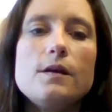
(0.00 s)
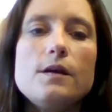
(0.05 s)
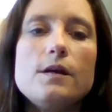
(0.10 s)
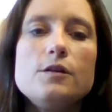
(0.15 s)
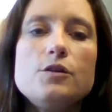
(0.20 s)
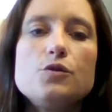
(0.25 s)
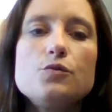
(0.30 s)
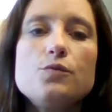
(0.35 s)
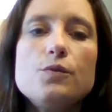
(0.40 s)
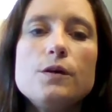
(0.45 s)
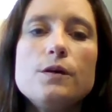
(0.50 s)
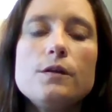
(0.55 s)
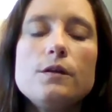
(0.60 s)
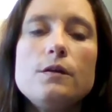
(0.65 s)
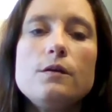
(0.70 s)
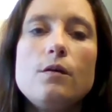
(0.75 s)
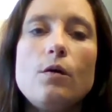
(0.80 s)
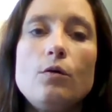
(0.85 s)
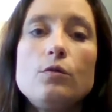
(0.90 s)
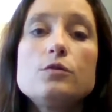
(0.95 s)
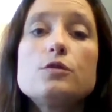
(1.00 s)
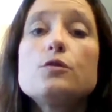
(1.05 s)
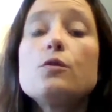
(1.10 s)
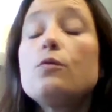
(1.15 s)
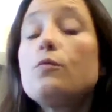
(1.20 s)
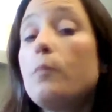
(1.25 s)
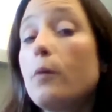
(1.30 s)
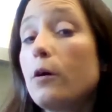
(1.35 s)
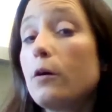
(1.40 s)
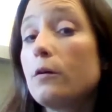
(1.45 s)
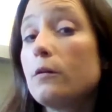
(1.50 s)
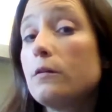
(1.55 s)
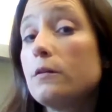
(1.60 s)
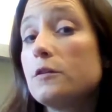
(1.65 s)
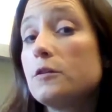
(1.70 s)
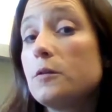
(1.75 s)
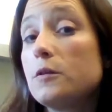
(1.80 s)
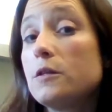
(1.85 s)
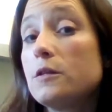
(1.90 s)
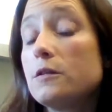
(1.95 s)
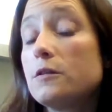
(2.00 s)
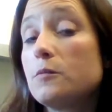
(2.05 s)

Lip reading: It's really also part of this